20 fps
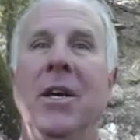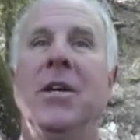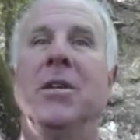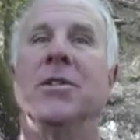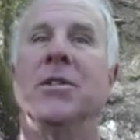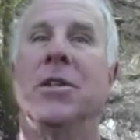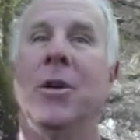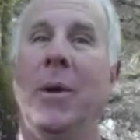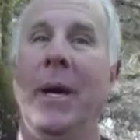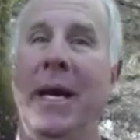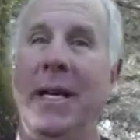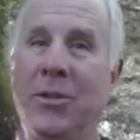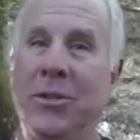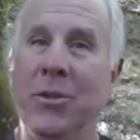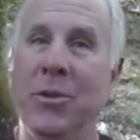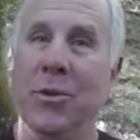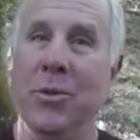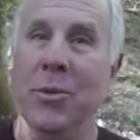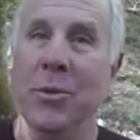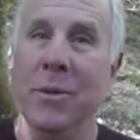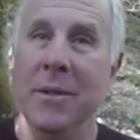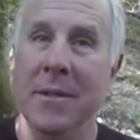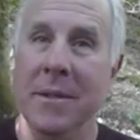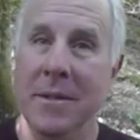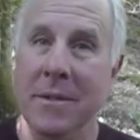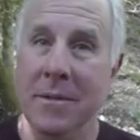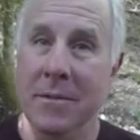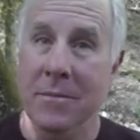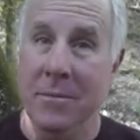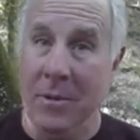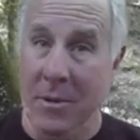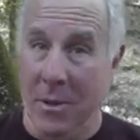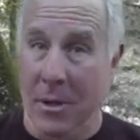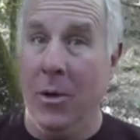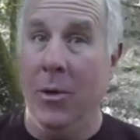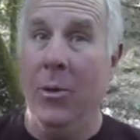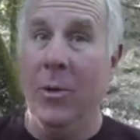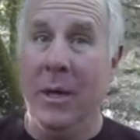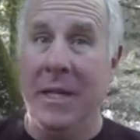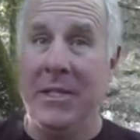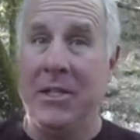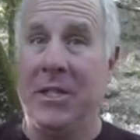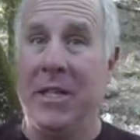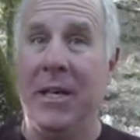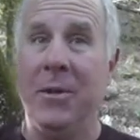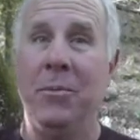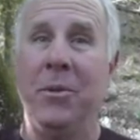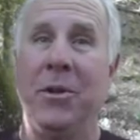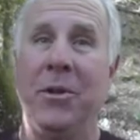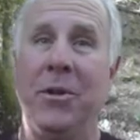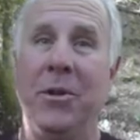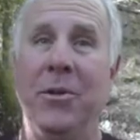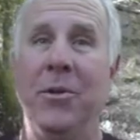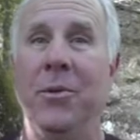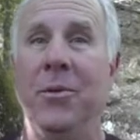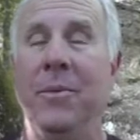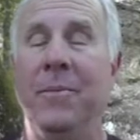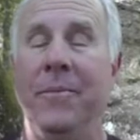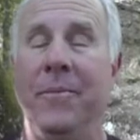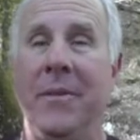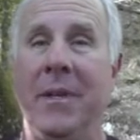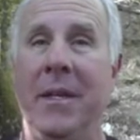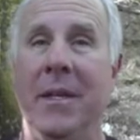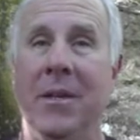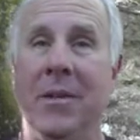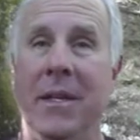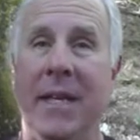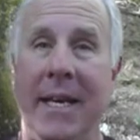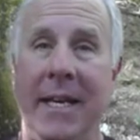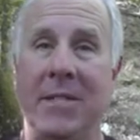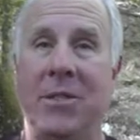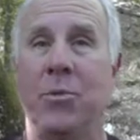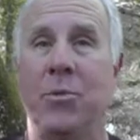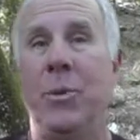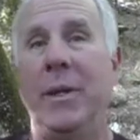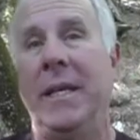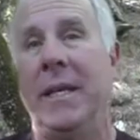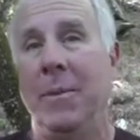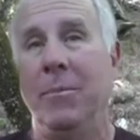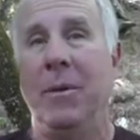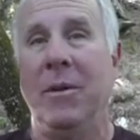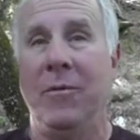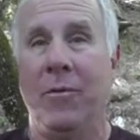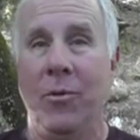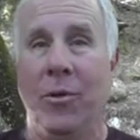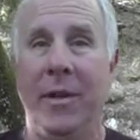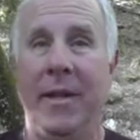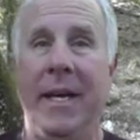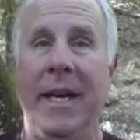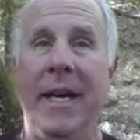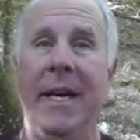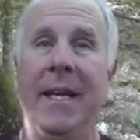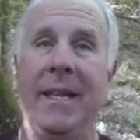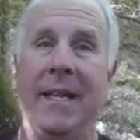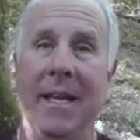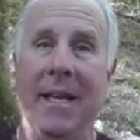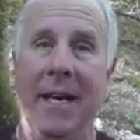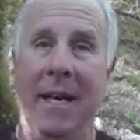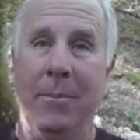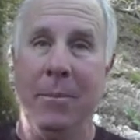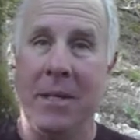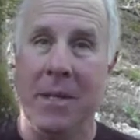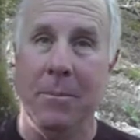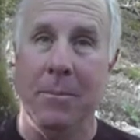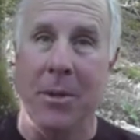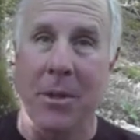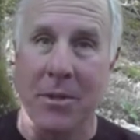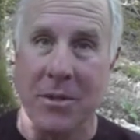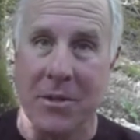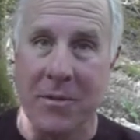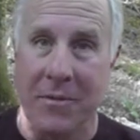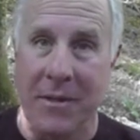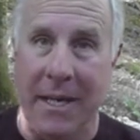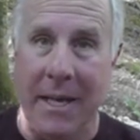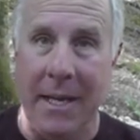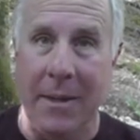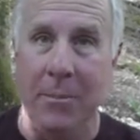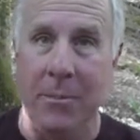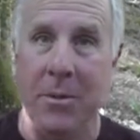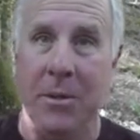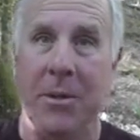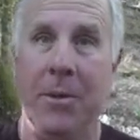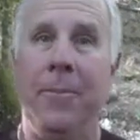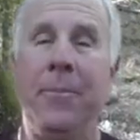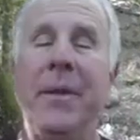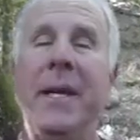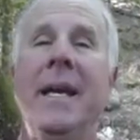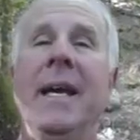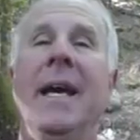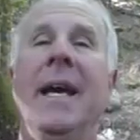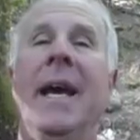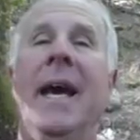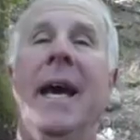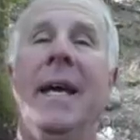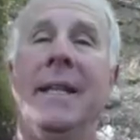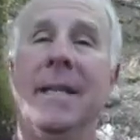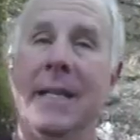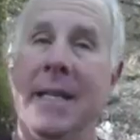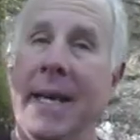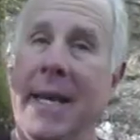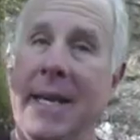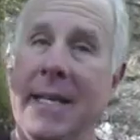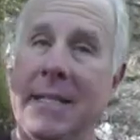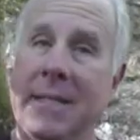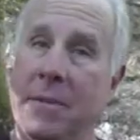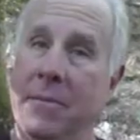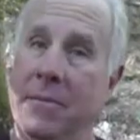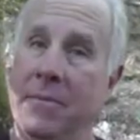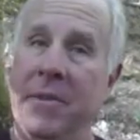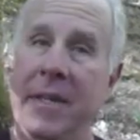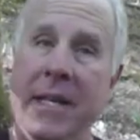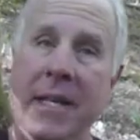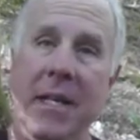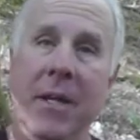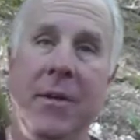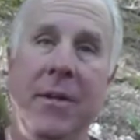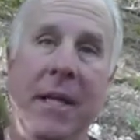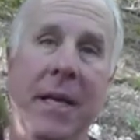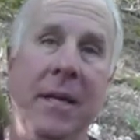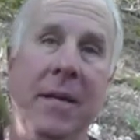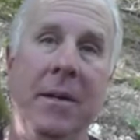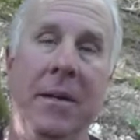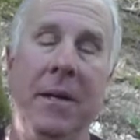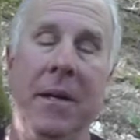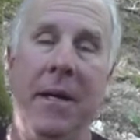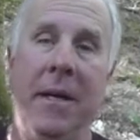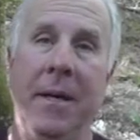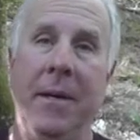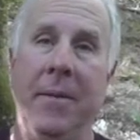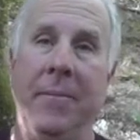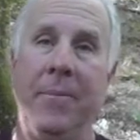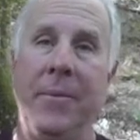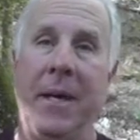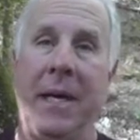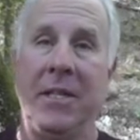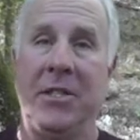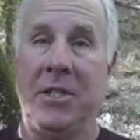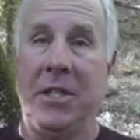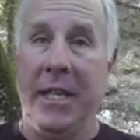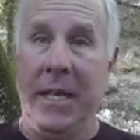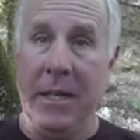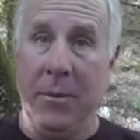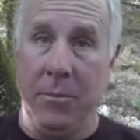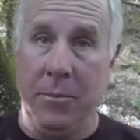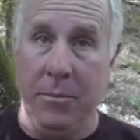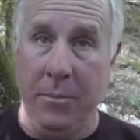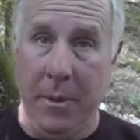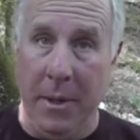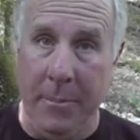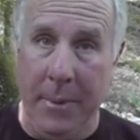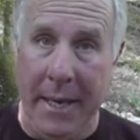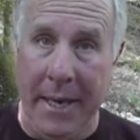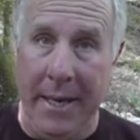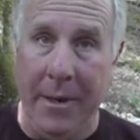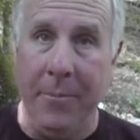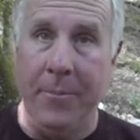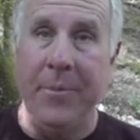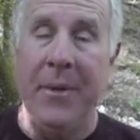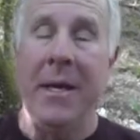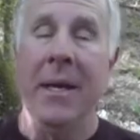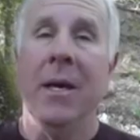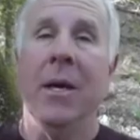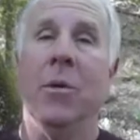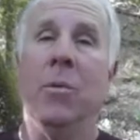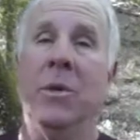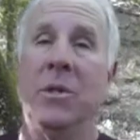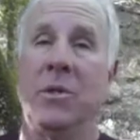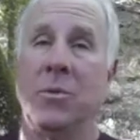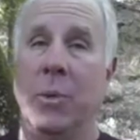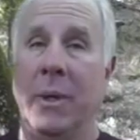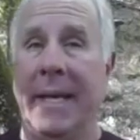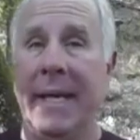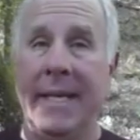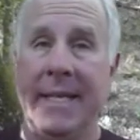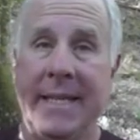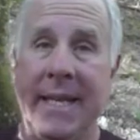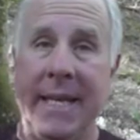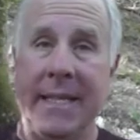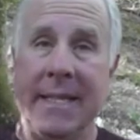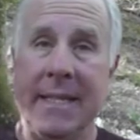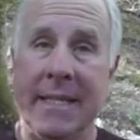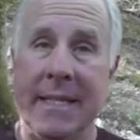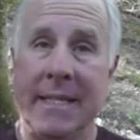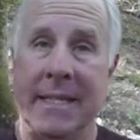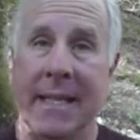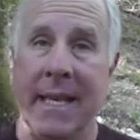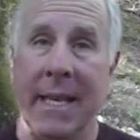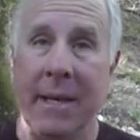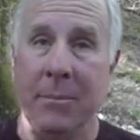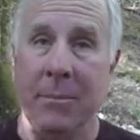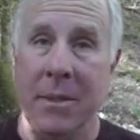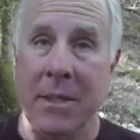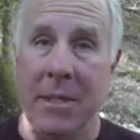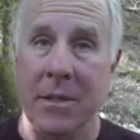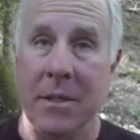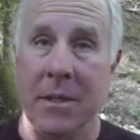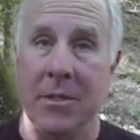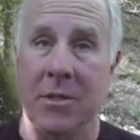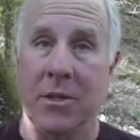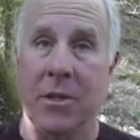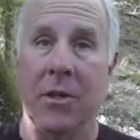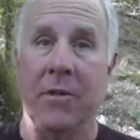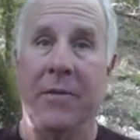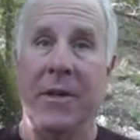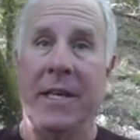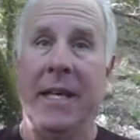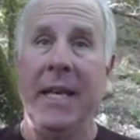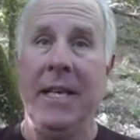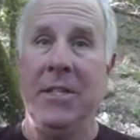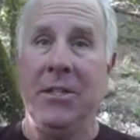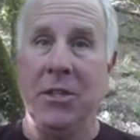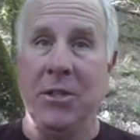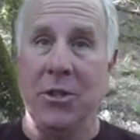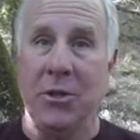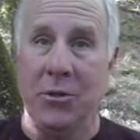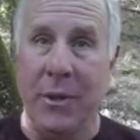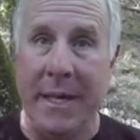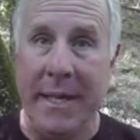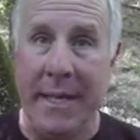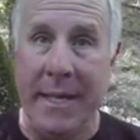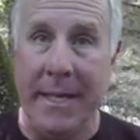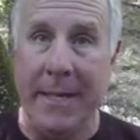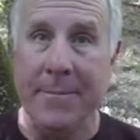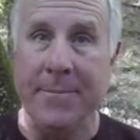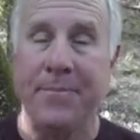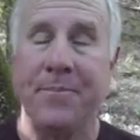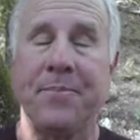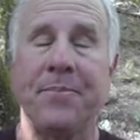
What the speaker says: So as you know, I shared with you, last week and before that I'm a compulsive gambler. And the last video that I shared about was when I attended this gambling certification training.